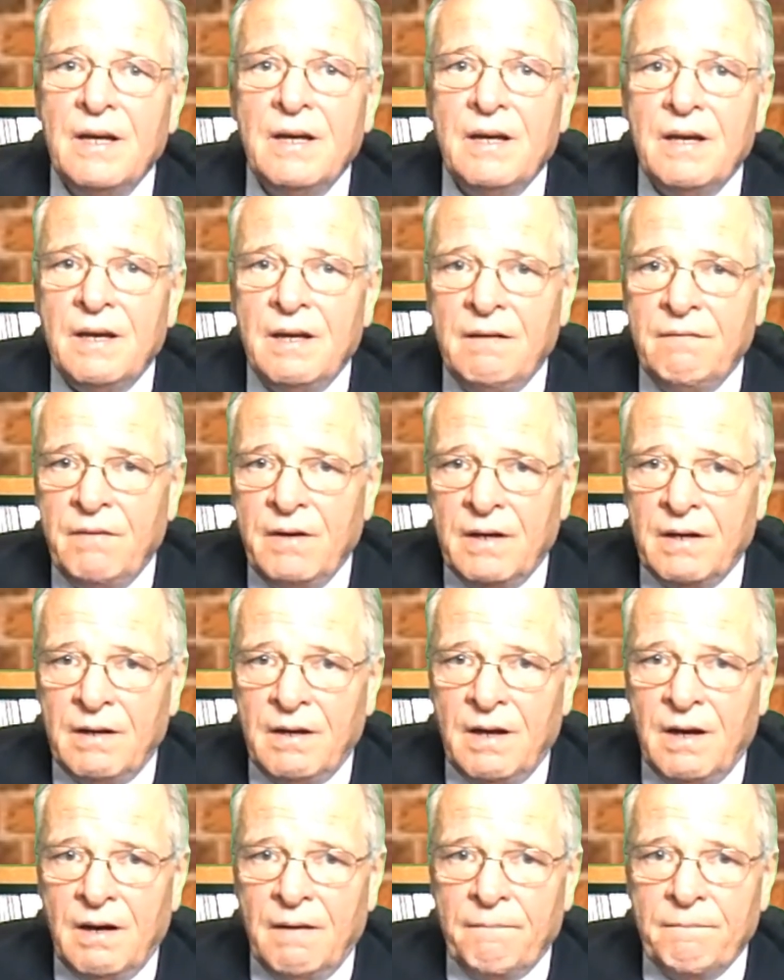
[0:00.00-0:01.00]
in
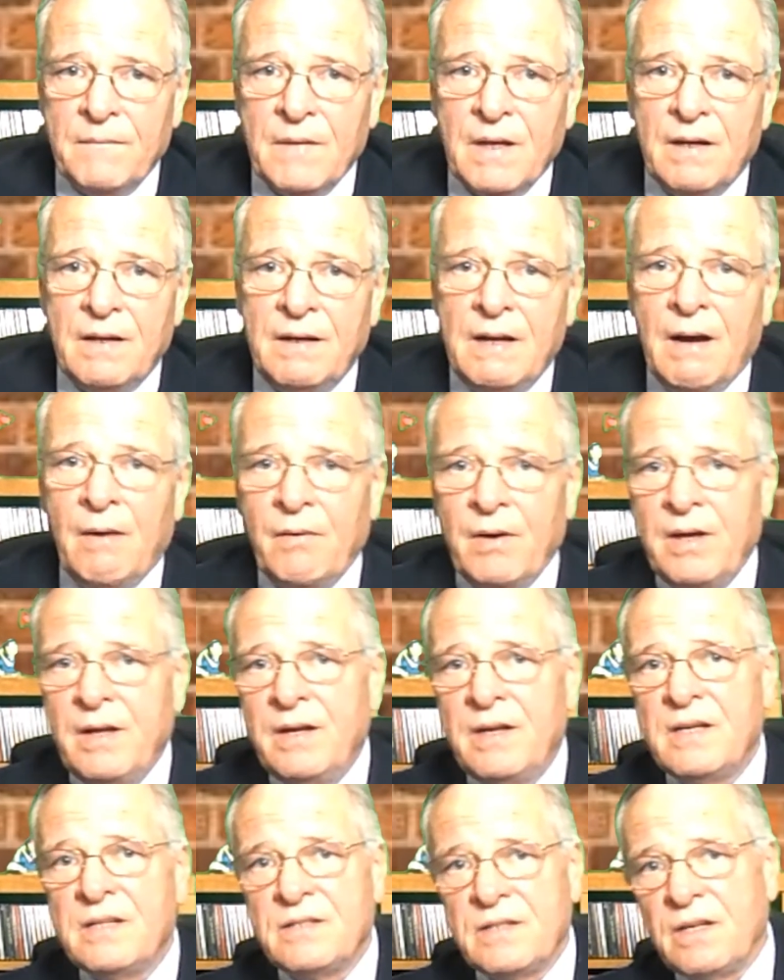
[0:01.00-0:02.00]
Vietnam. Now, in
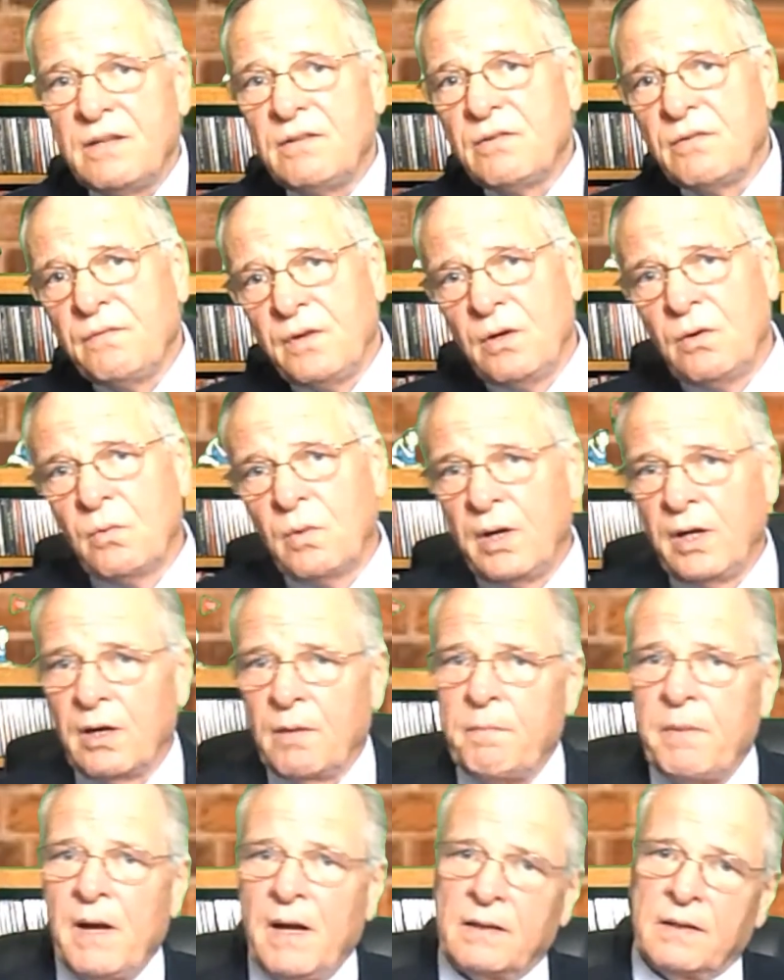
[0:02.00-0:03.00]
his interview when he
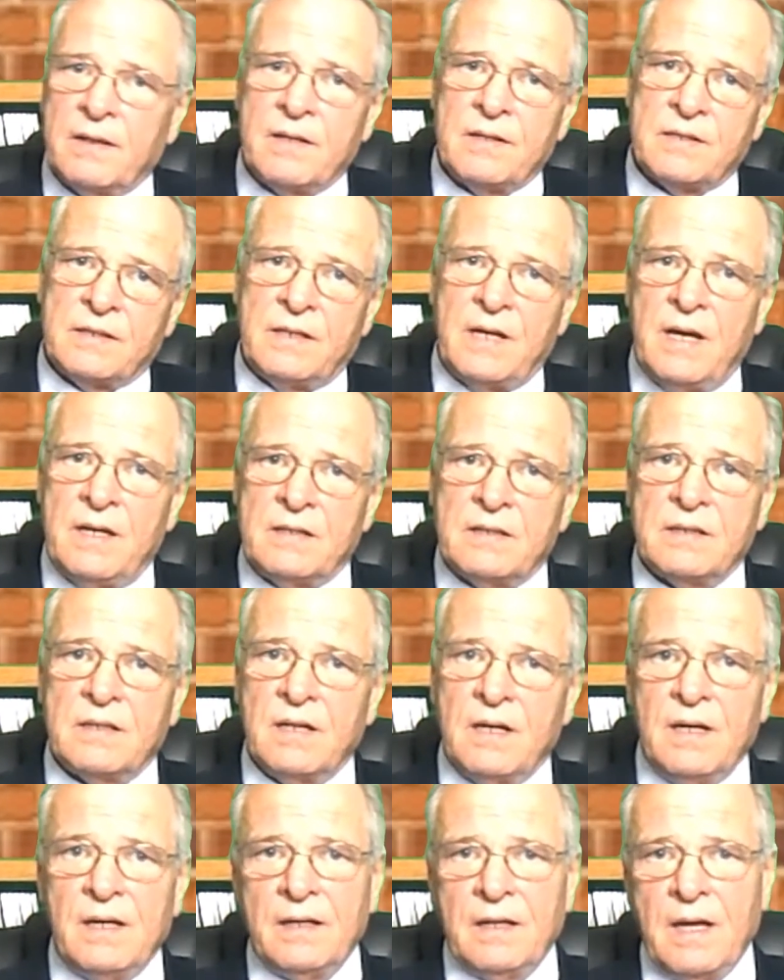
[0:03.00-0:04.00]
got back to the States,
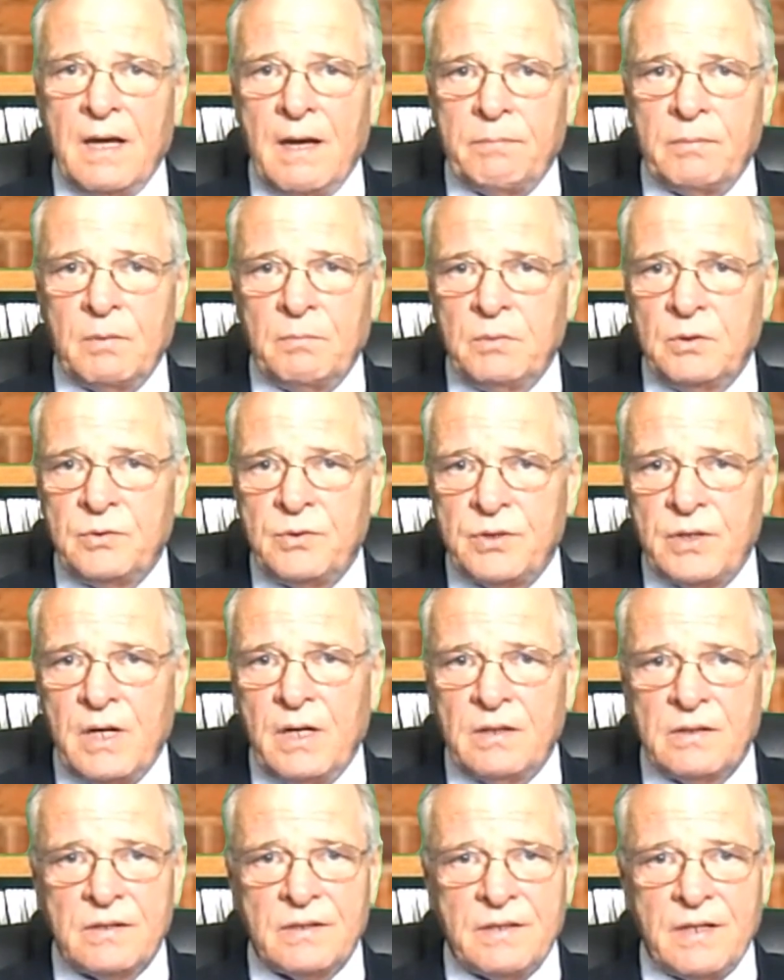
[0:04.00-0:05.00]
Captain
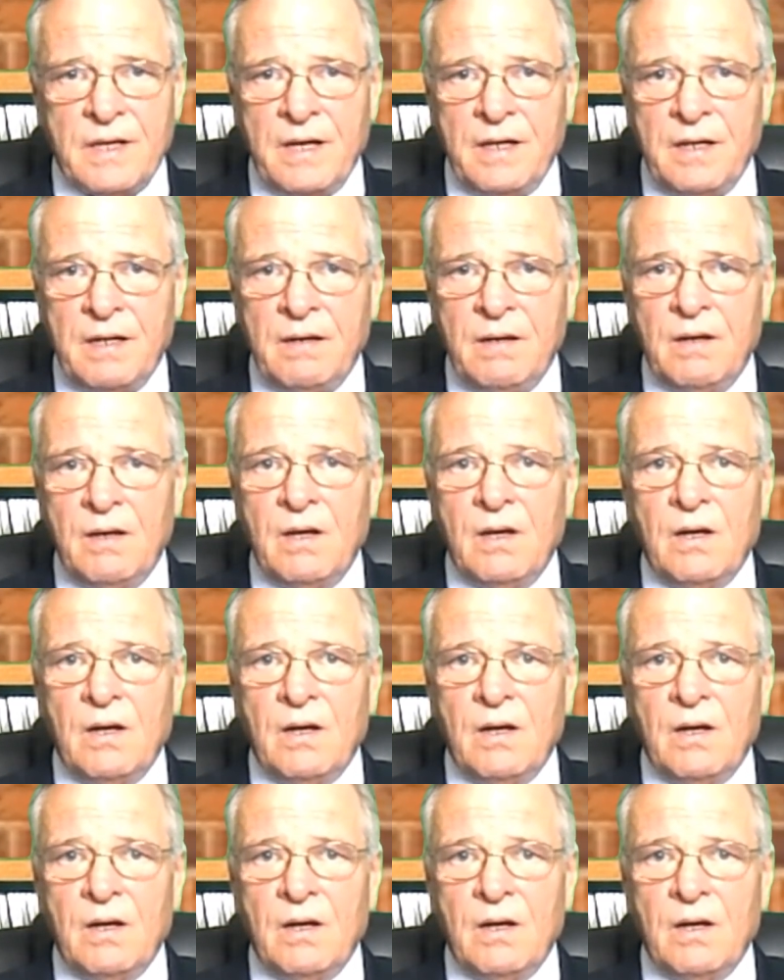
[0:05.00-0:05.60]
Buchel stated,